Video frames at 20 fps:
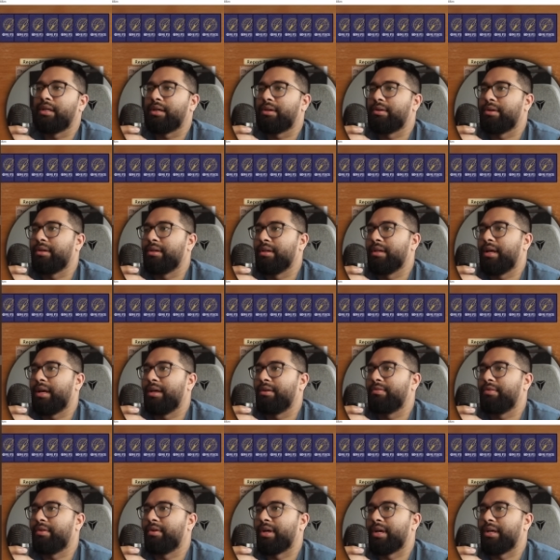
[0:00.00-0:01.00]
for your
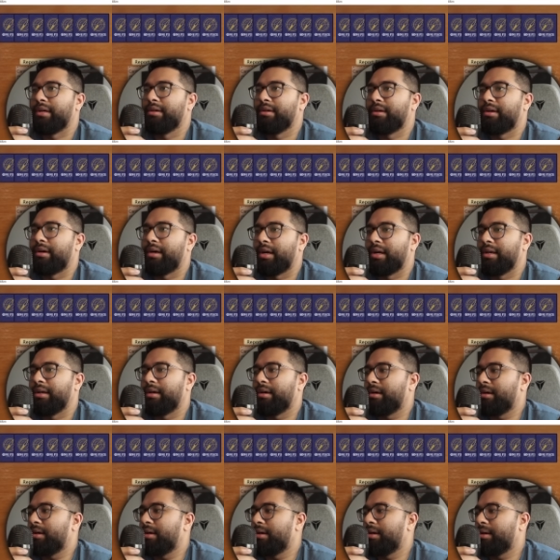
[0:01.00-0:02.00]
life. Okay. All right.
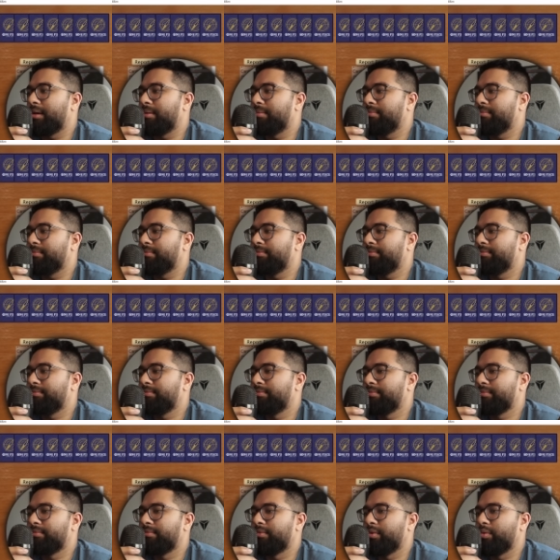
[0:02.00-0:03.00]
Um,
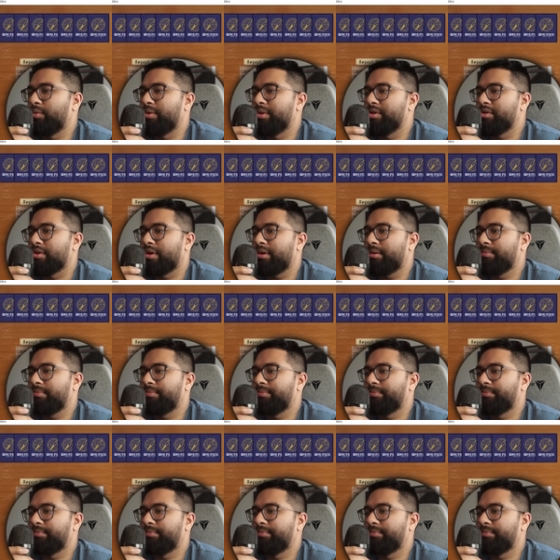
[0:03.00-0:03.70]
we'll redraw.